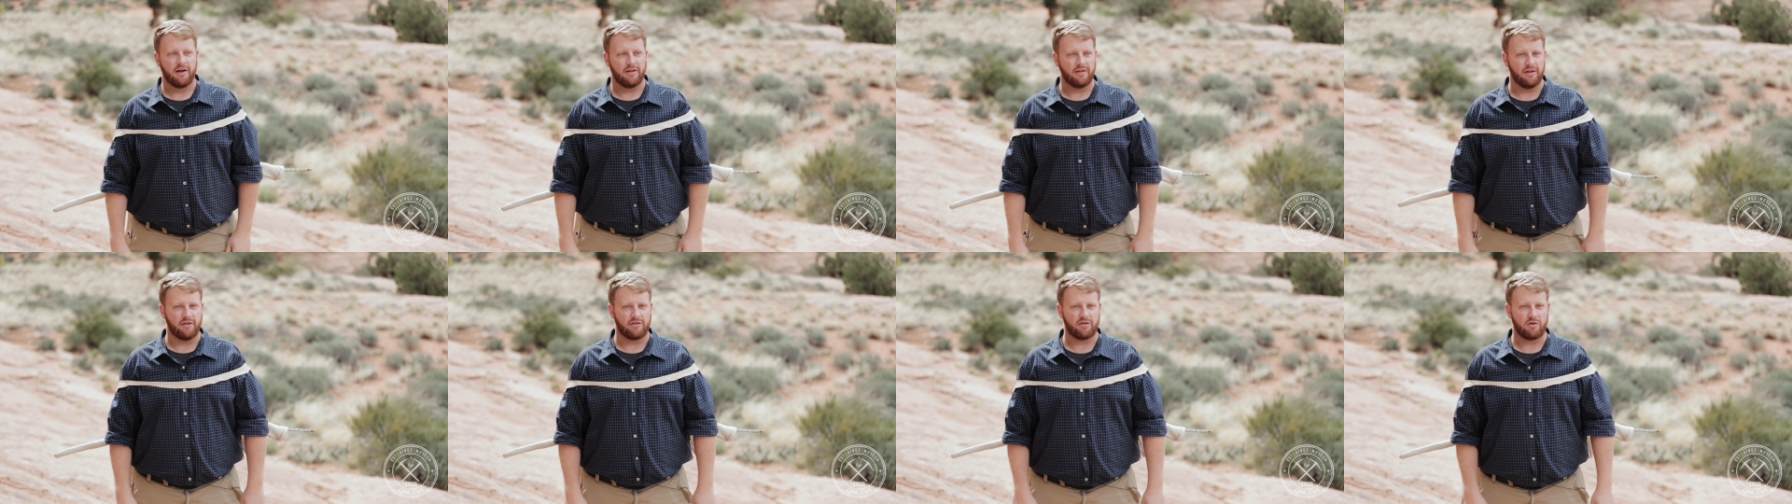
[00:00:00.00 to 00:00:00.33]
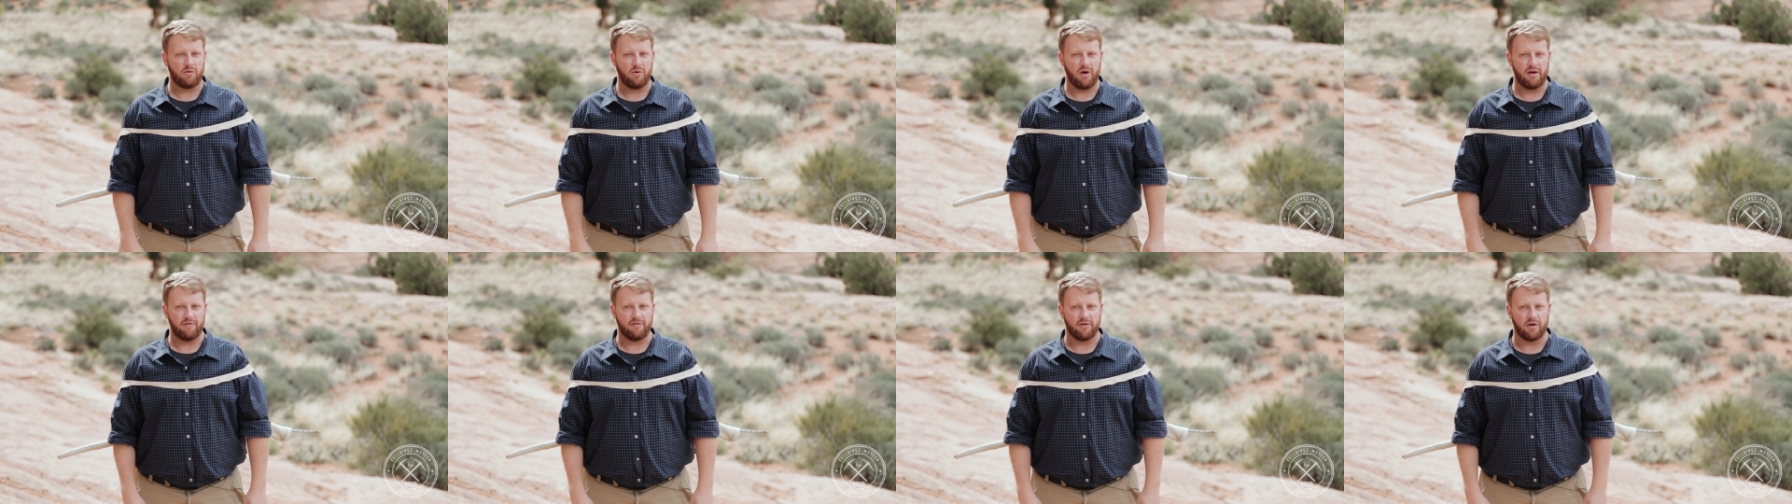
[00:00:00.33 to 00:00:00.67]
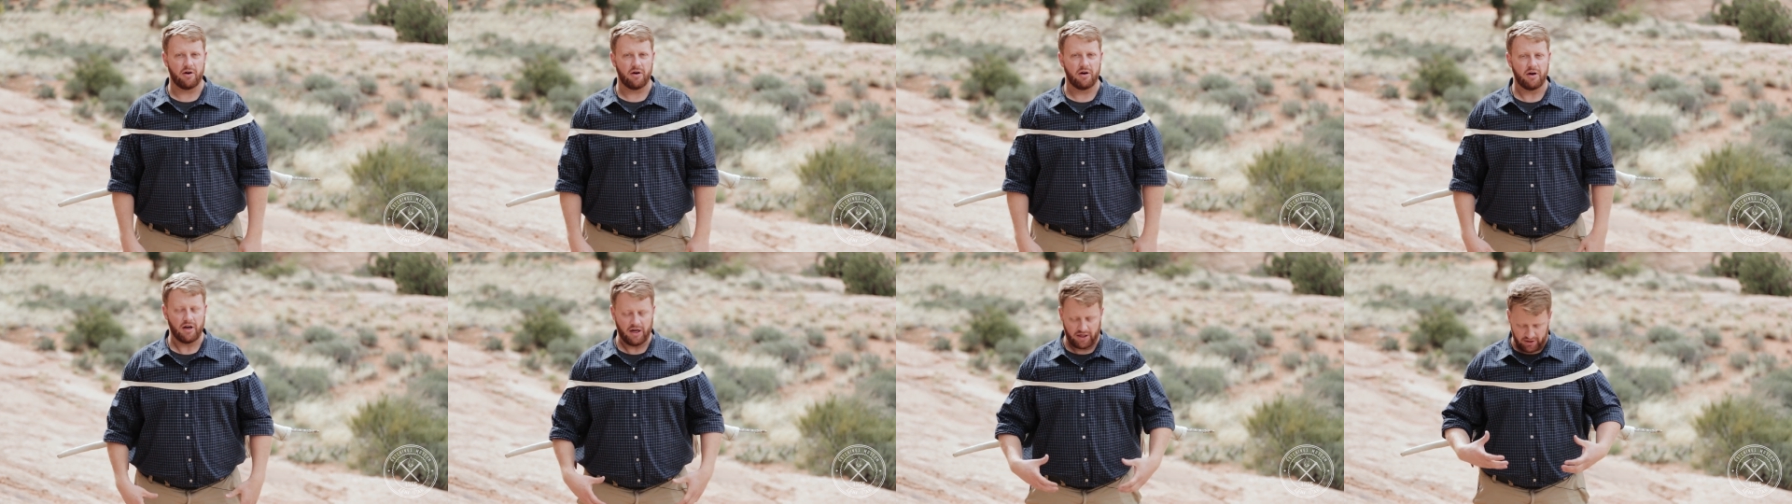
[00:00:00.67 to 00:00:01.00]
this
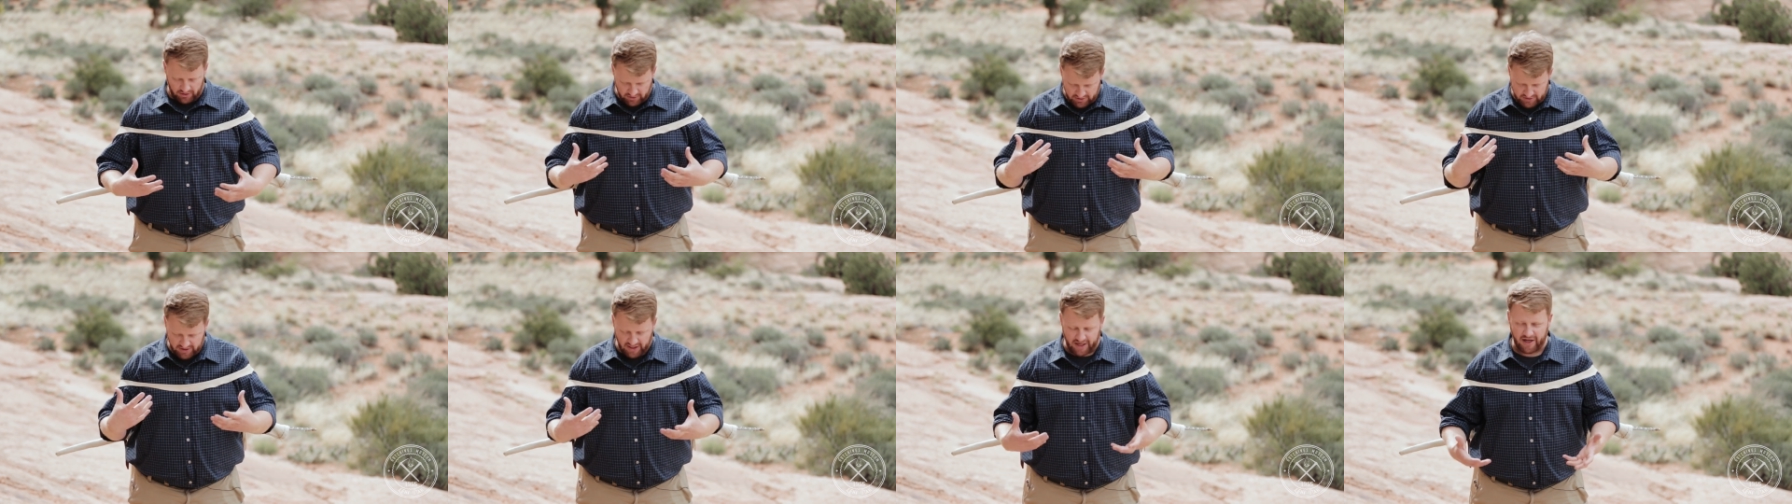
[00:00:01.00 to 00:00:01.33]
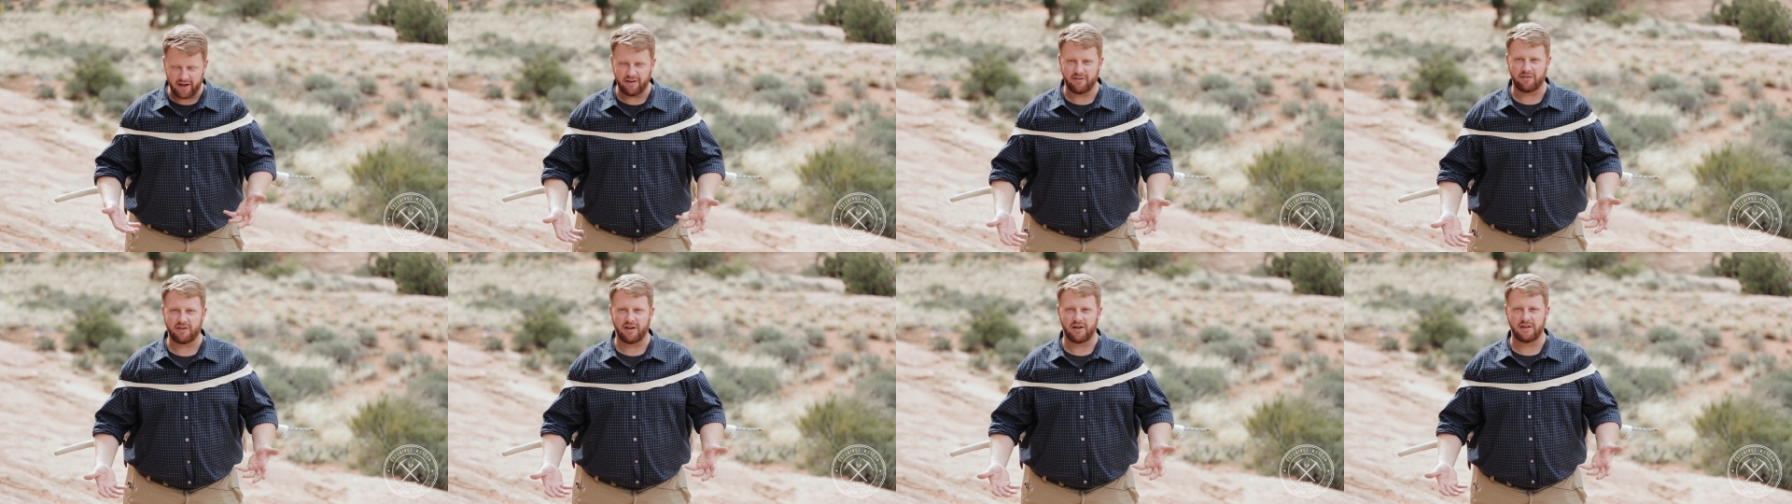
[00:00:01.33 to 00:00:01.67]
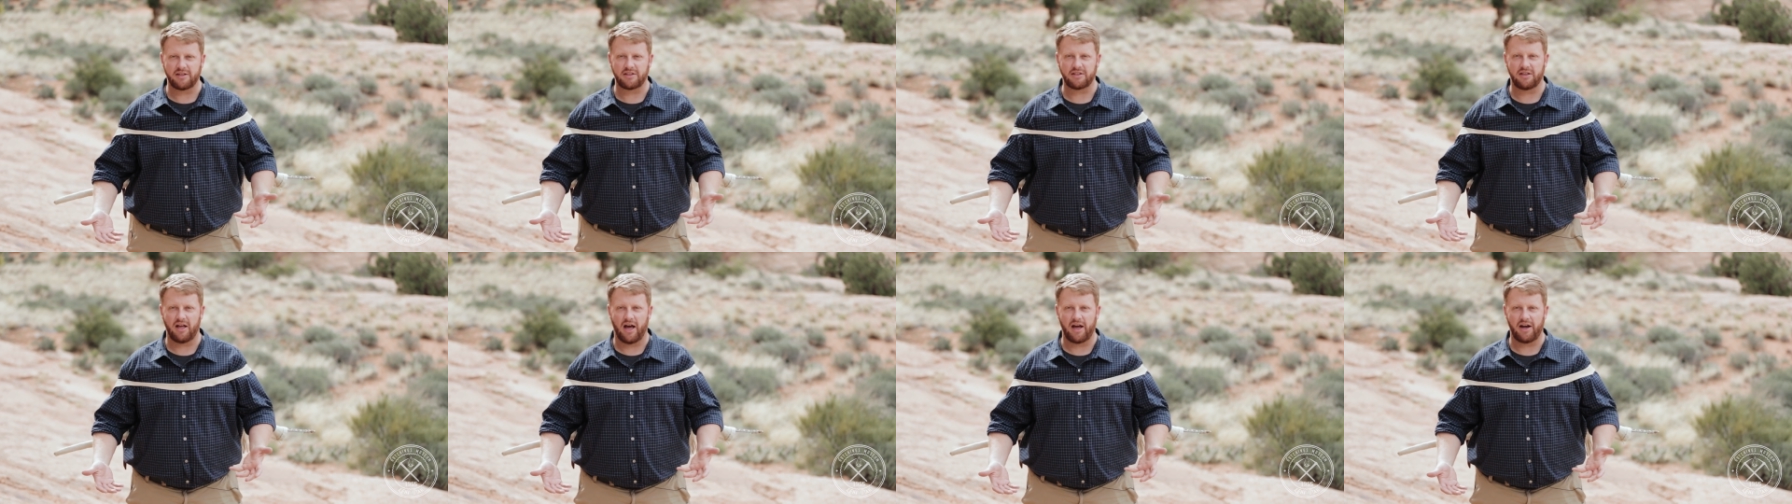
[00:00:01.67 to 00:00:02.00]
quiver. And it looks like it's gonna
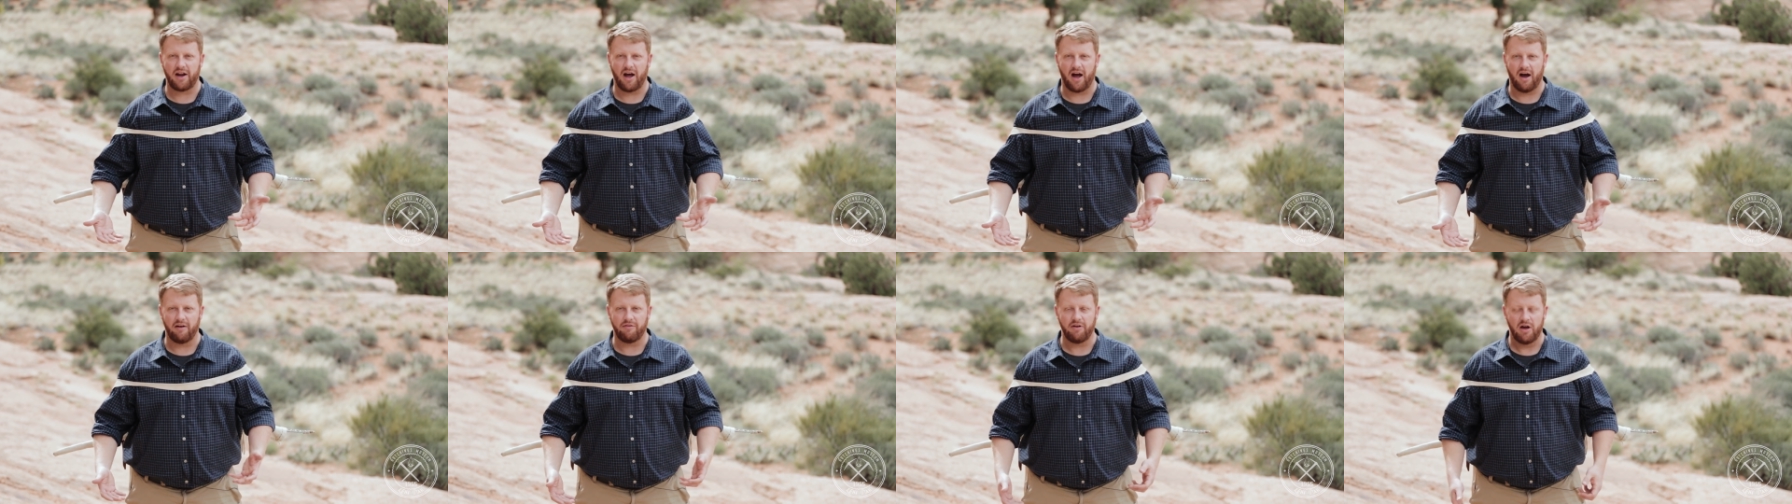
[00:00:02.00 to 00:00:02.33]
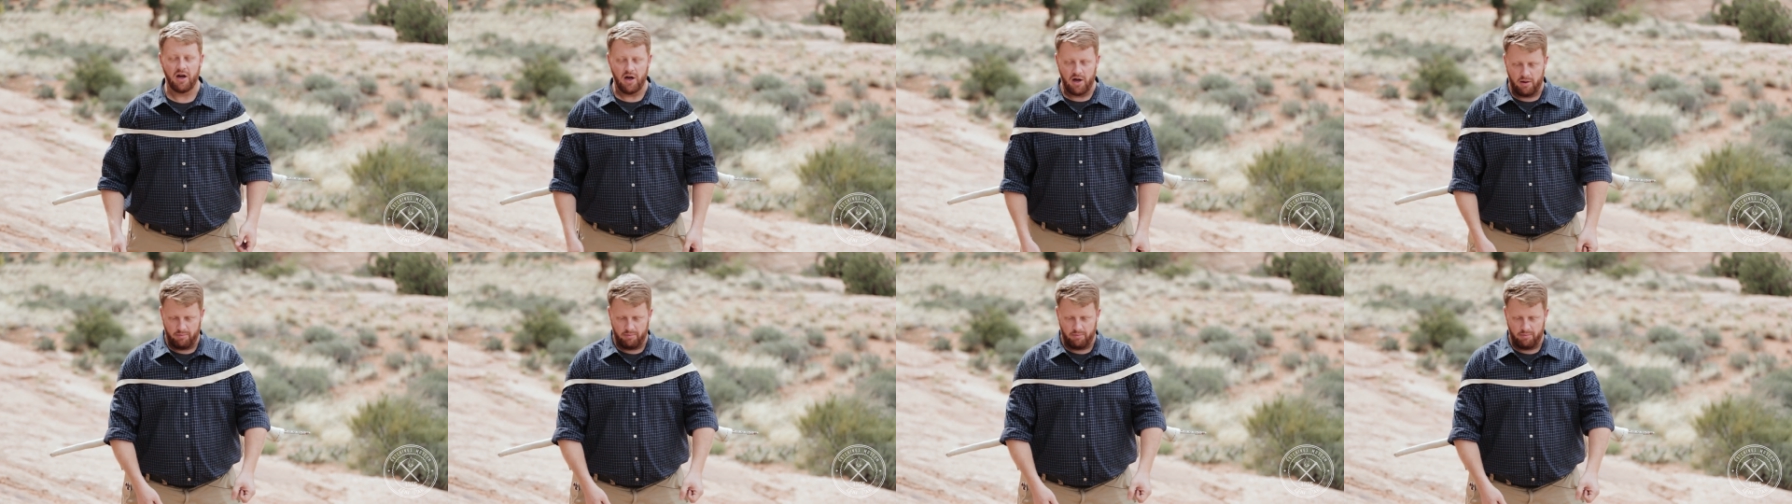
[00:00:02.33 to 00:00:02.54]
slide off.